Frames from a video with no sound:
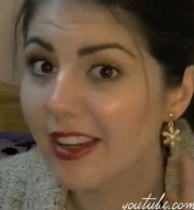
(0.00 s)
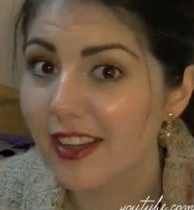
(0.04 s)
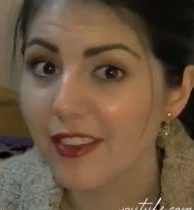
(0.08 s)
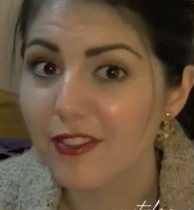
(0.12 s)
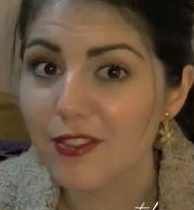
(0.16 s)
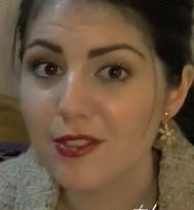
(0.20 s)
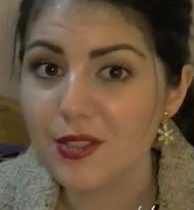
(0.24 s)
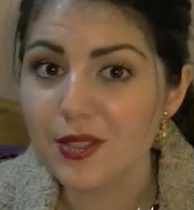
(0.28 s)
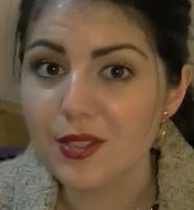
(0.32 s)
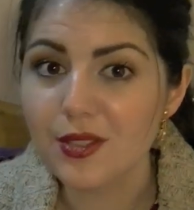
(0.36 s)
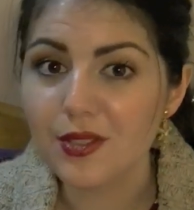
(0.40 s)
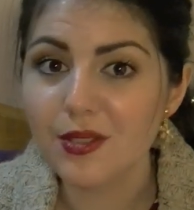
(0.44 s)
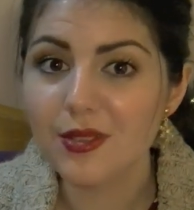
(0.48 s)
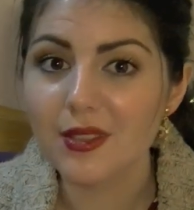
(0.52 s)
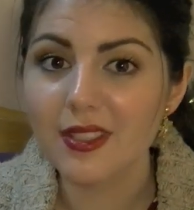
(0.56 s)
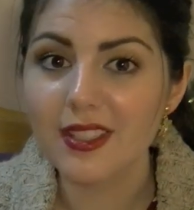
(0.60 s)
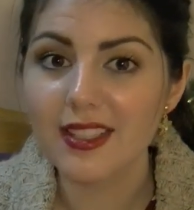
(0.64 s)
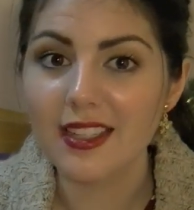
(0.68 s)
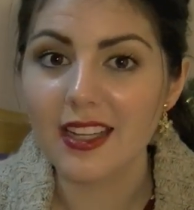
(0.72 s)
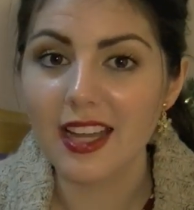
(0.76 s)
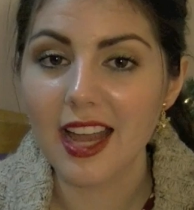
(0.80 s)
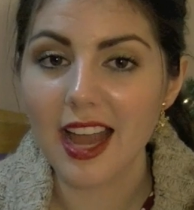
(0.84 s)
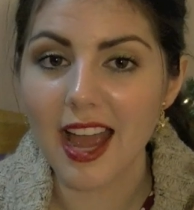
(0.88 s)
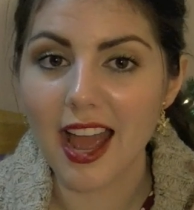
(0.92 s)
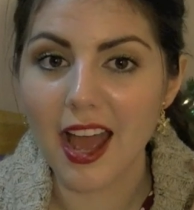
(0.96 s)
If you
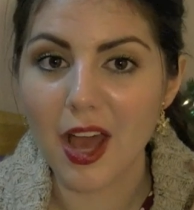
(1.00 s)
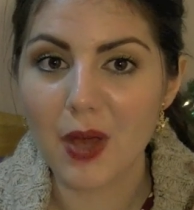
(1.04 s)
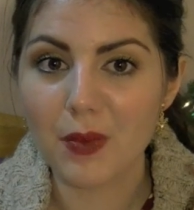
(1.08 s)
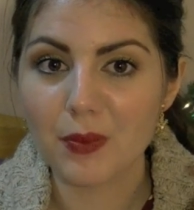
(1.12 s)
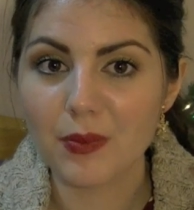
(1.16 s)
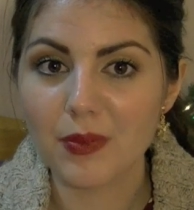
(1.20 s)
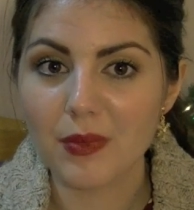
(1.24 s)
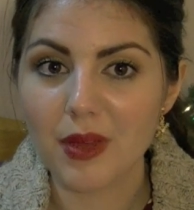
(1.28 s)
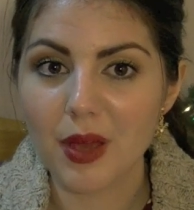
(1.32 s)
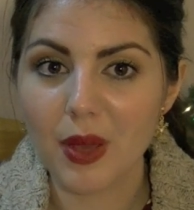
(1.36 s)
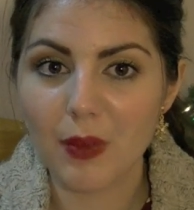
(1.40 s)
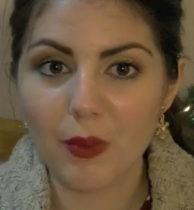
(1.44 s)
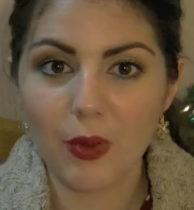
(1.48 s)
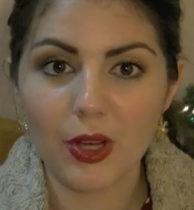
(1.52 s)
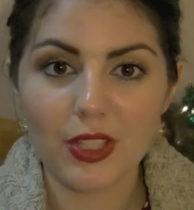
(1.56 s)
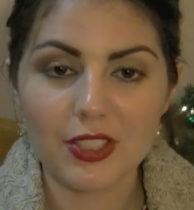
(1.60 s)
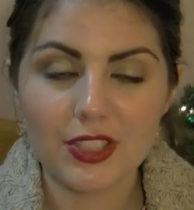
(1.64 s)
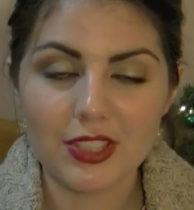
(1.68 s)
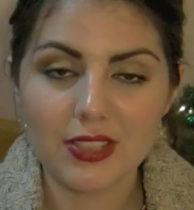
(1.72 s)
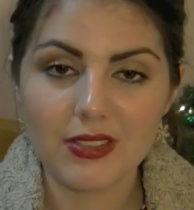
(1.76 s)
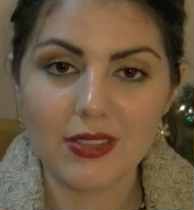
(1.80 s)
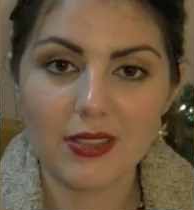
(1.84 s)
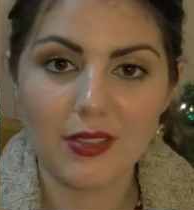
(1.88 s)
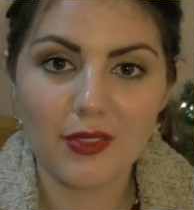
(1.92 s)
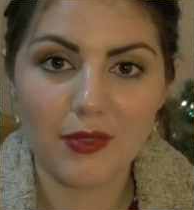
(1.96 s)
watch
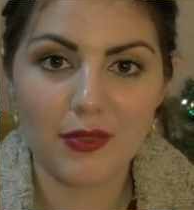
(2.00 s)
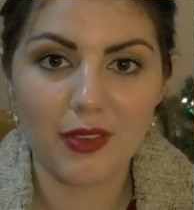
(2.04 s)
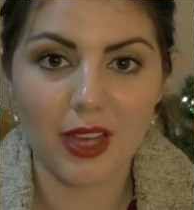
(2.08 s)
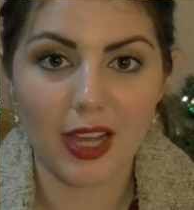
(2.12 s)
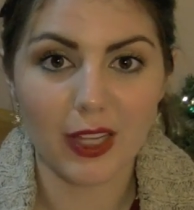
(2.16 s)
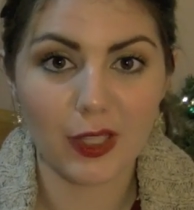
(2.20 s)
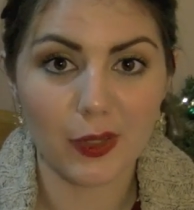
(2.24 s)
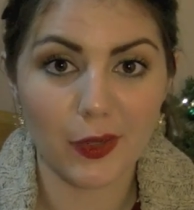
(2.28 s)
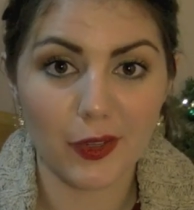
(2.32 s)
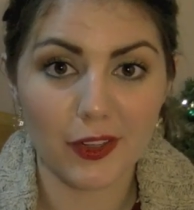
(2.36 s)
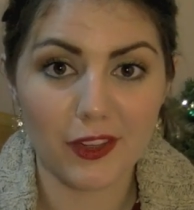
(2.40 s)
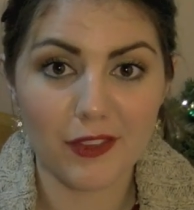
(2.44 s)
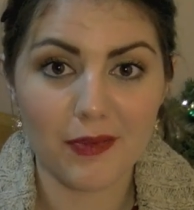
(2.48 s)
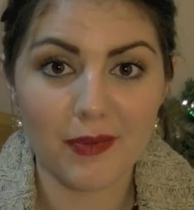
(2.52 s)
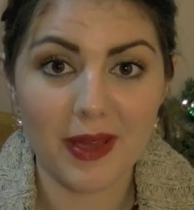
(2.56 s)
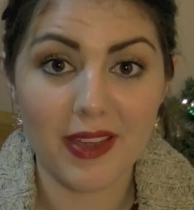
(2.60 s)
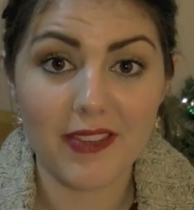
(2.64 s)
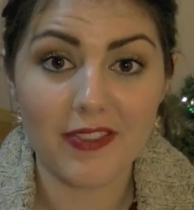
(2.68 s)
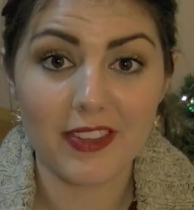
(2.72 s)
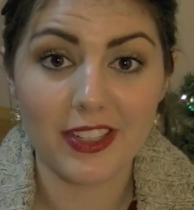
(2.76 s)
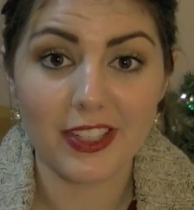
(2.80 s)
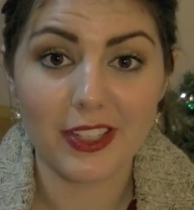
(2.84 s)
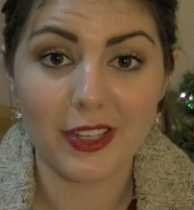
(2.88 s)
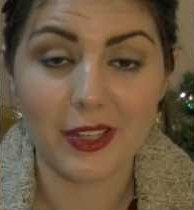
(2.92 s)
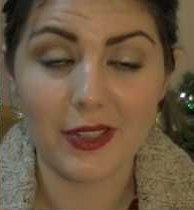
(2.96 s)
sort of a lot of my
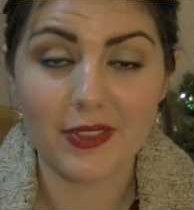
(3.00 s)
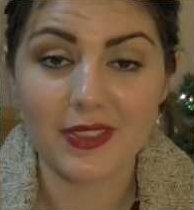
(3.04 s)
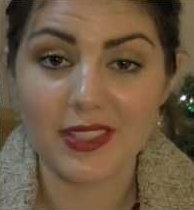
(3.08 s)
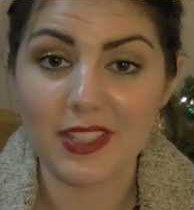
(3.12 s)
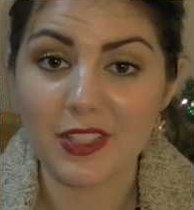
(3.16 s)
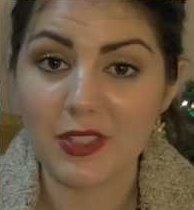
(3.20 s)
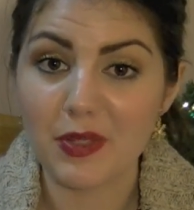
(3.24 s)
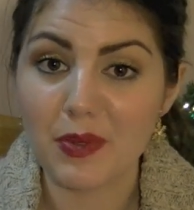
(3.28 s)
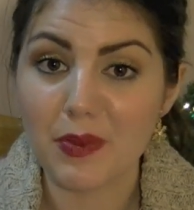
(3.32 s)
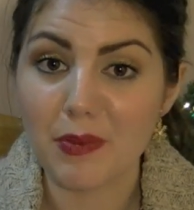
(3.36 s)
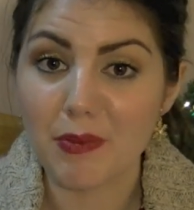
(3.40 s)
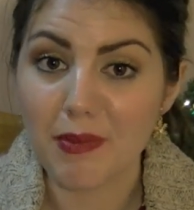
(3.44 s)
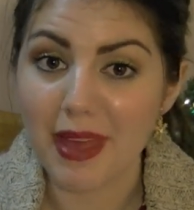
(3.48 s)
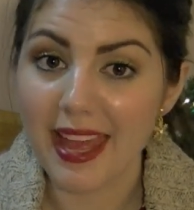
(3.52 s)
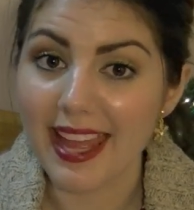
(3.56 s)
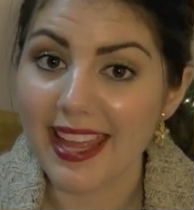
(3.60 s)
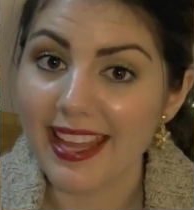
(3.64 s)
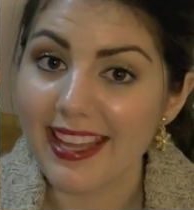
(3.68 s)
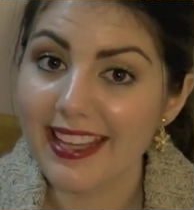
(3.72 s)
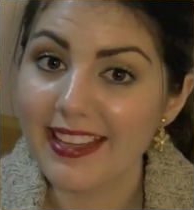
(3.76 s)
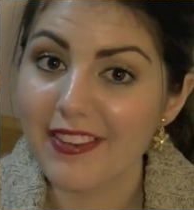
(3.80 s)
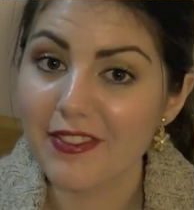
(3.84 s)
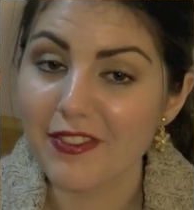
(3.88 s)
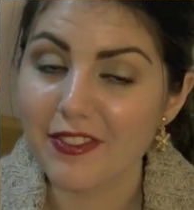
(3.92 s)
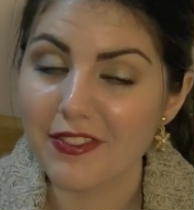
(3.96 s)
videos, and you
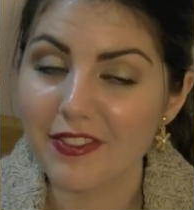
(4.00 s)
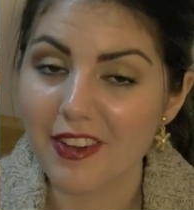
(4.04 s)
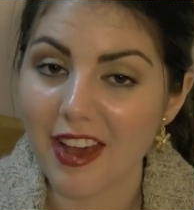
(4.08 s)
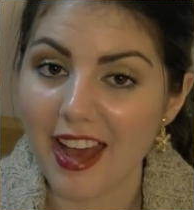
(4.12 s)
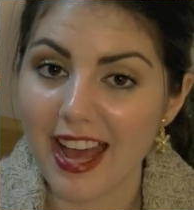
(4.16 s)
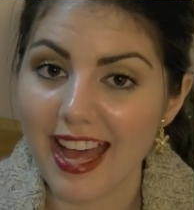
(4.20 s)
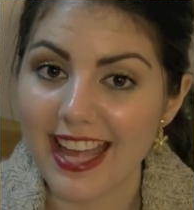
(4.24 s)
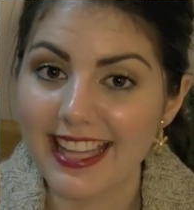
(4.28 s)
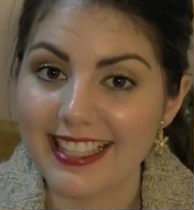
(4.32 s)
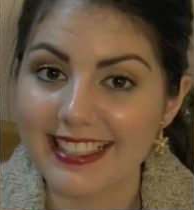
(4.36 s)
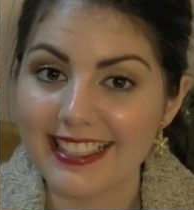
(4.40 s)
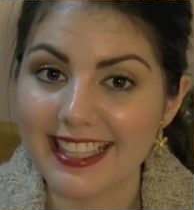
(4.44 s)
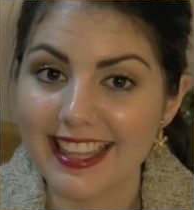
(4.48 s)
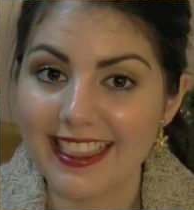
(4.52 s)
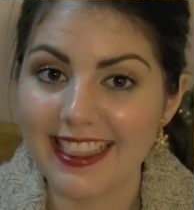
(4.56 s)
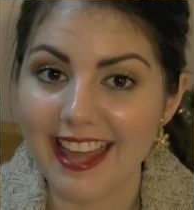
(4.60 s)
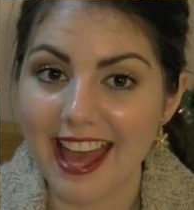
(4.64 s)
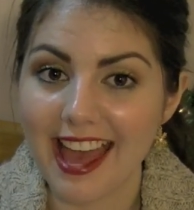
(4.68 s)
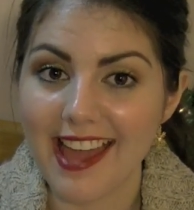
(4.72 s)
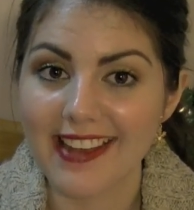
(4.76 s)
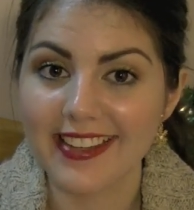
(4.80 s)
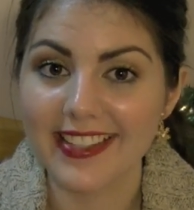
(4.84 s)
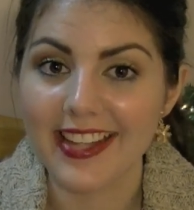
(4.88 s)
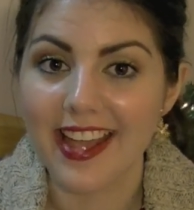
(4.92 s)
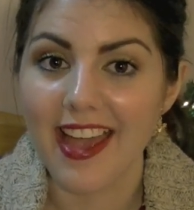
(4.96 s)
may find
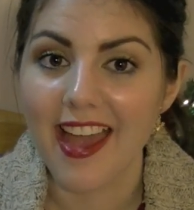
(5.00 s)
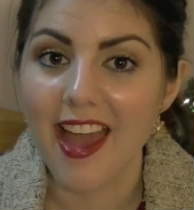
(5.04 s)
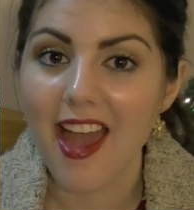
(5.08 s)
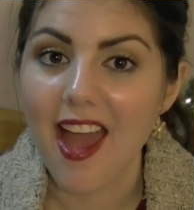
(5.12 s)
that